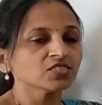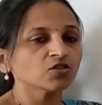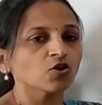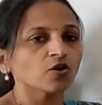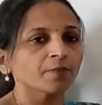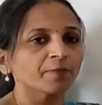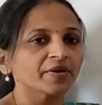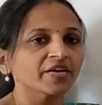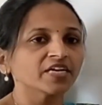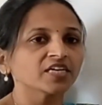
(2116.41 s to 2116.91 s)

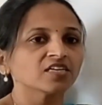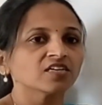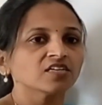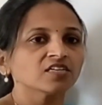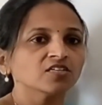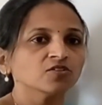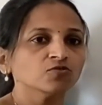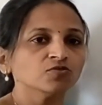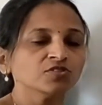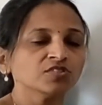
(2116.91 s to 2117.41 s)

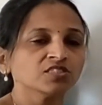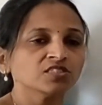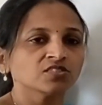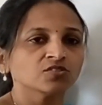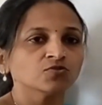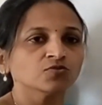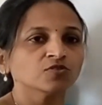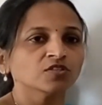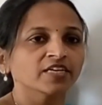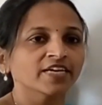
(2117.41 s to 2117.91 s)
operator
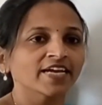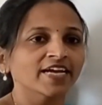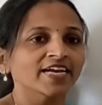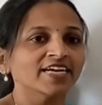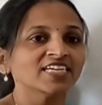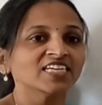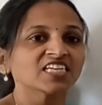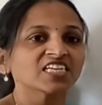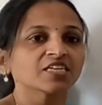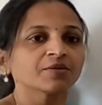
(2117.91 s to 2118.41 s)
used to
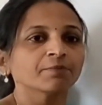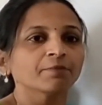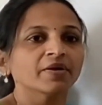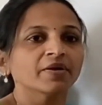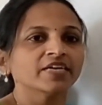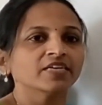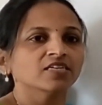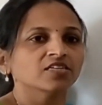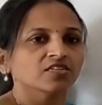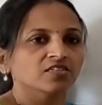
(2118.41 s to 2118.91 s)
get
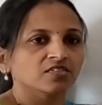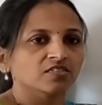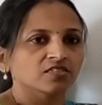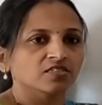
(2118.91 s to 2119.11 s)
remainder